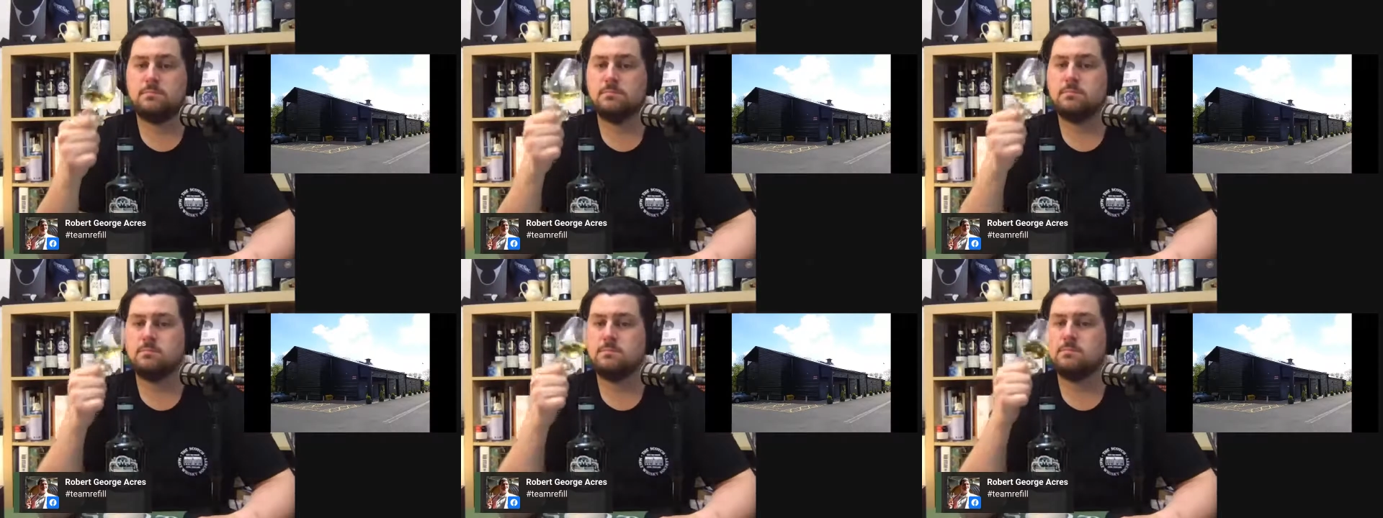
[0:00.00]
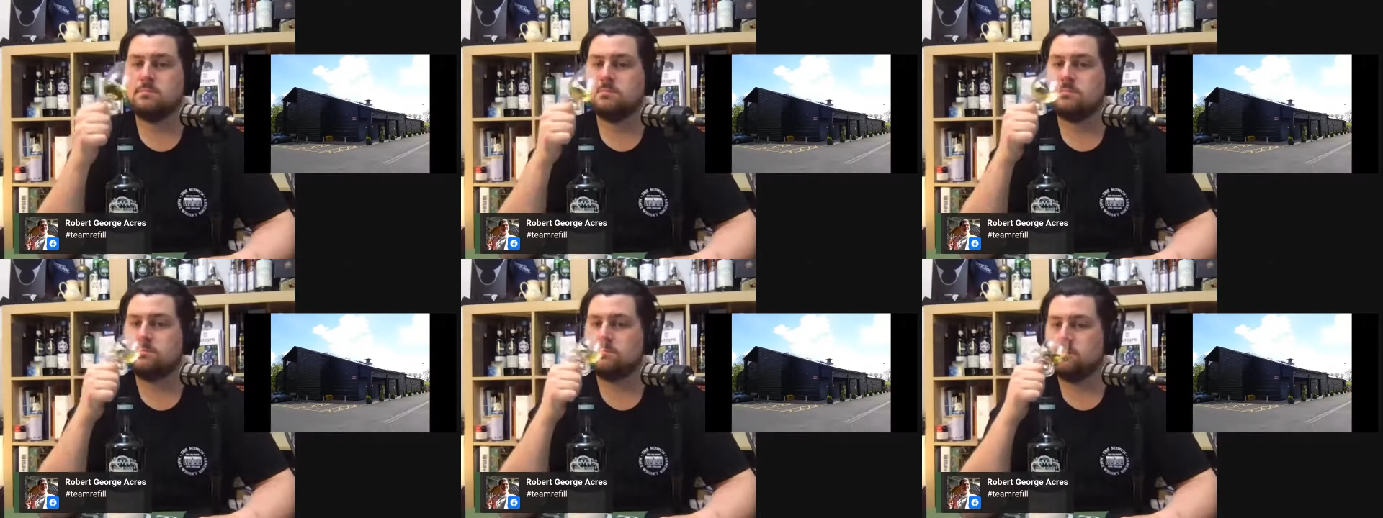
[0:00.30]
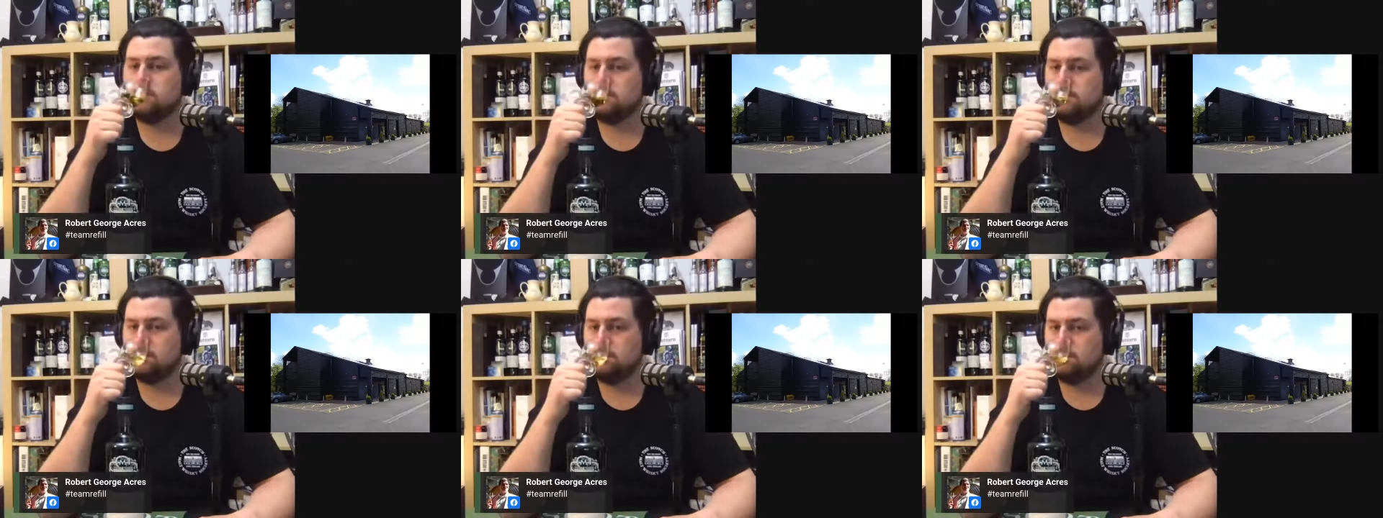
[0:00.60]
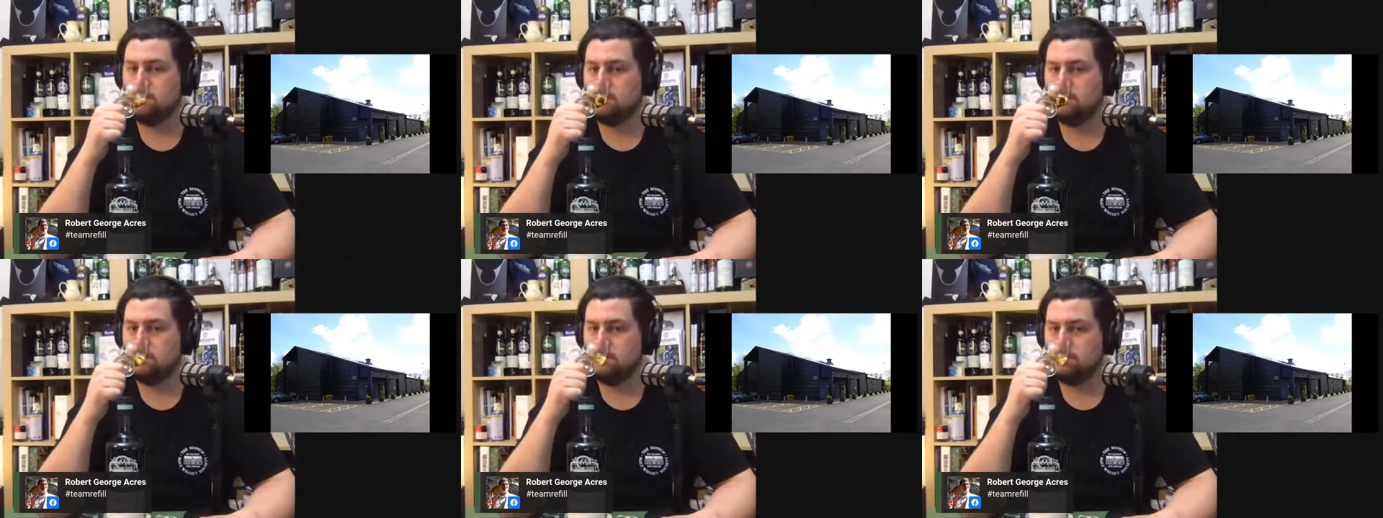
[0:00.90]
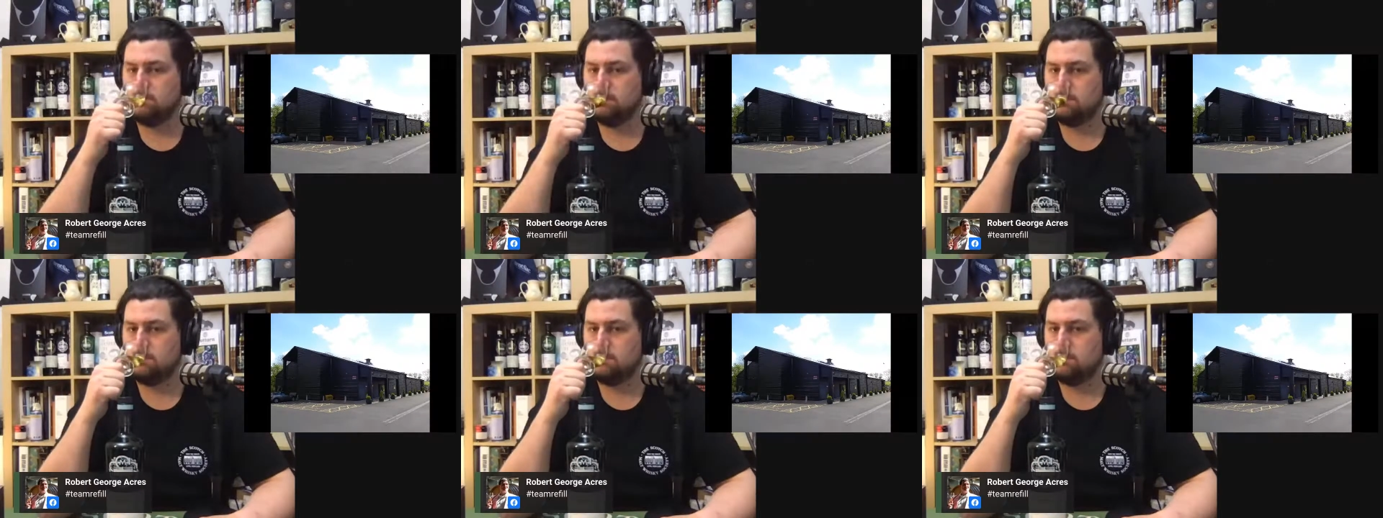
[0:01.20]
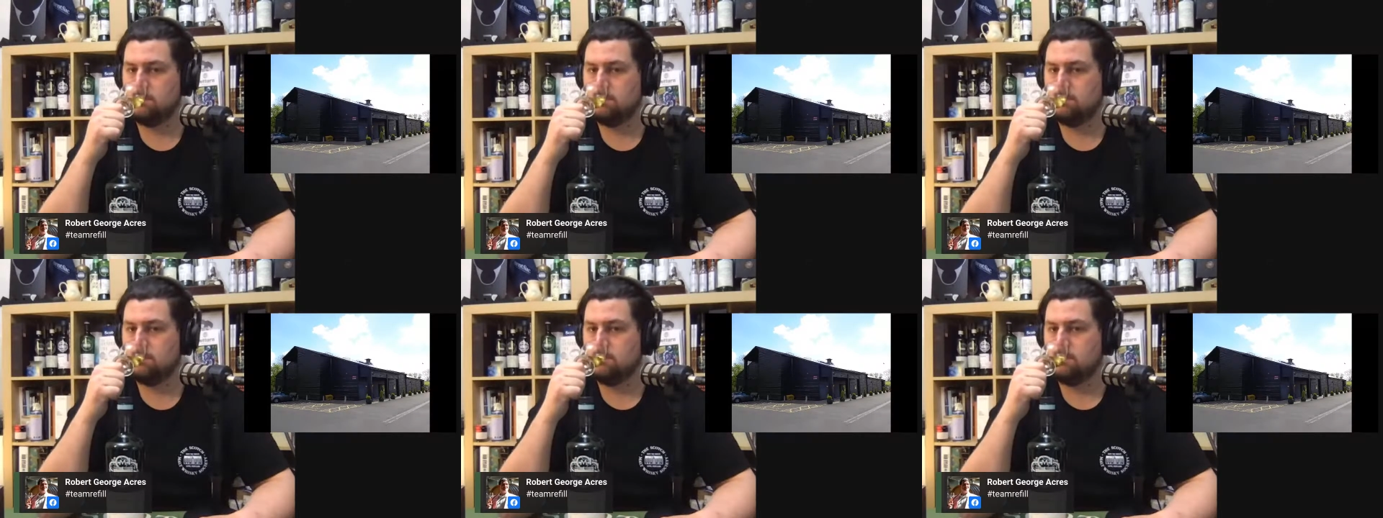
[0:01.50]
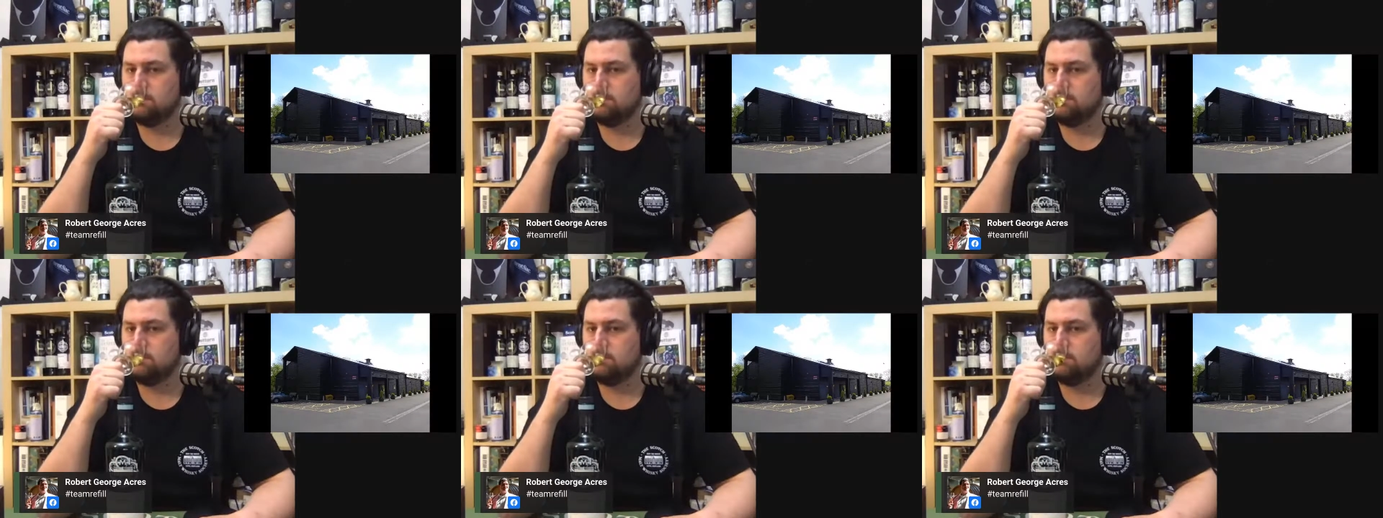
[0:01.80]

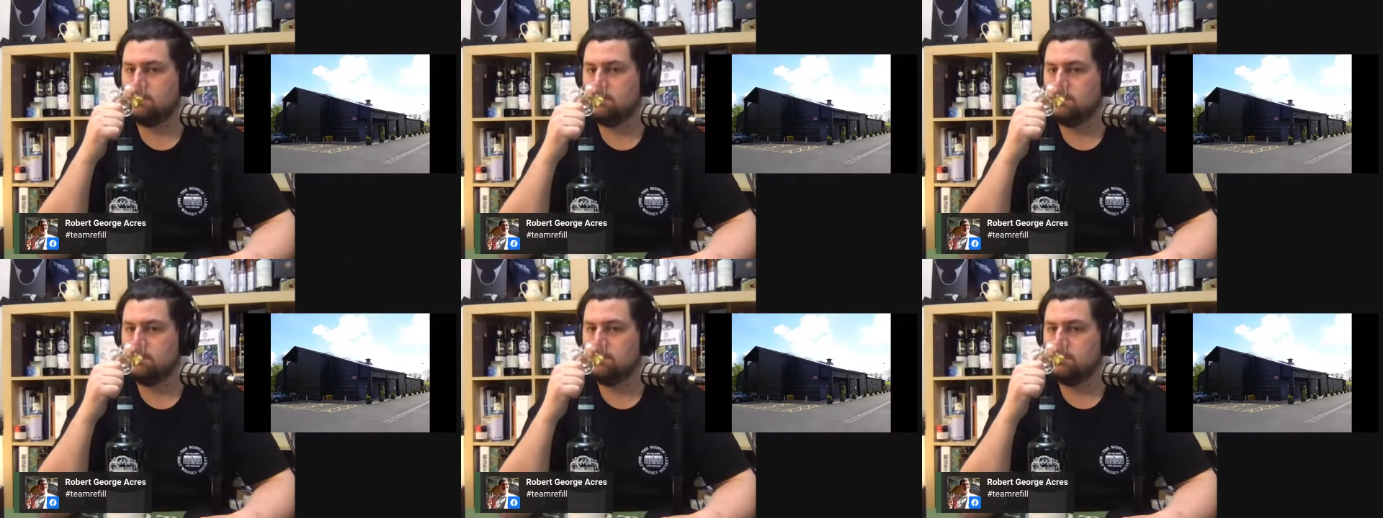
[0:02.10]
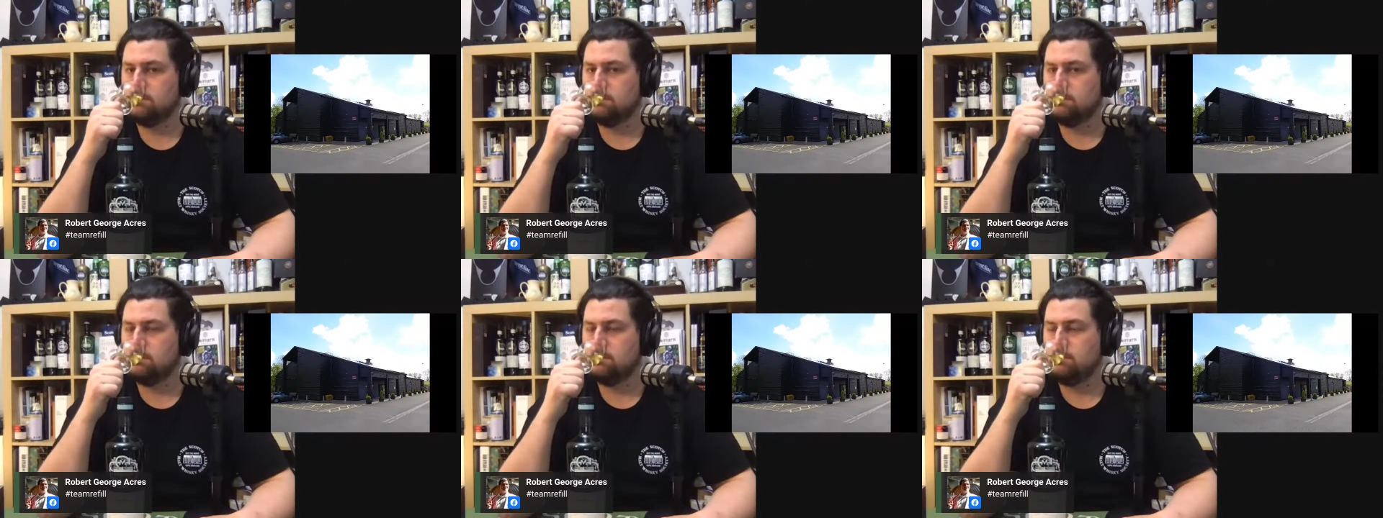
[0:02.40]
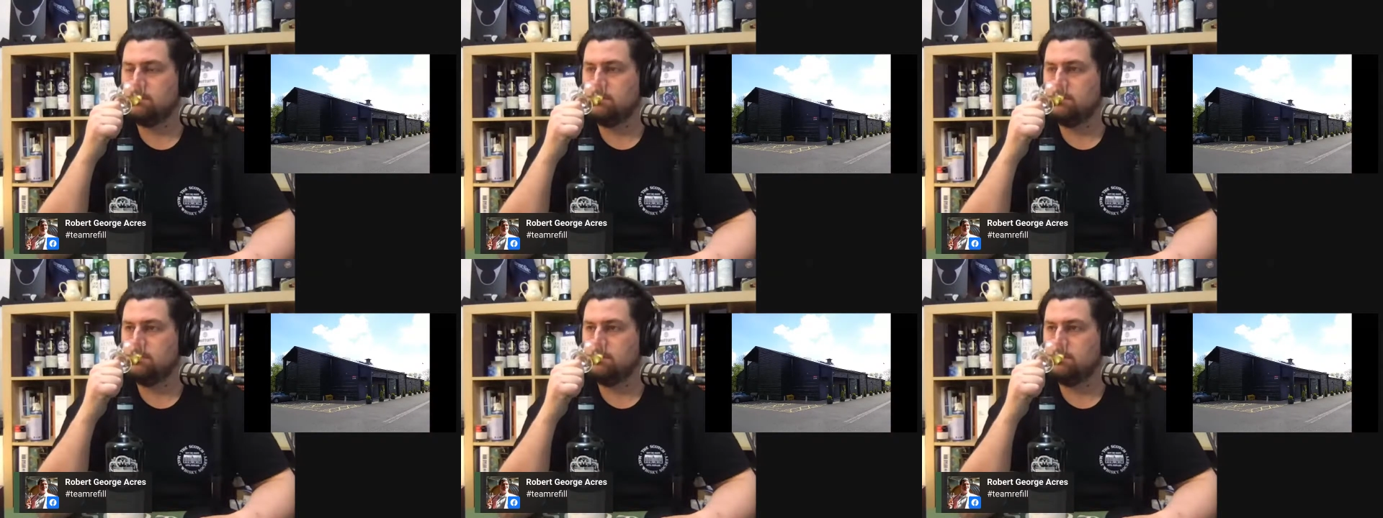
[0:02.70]
Nobody speaks.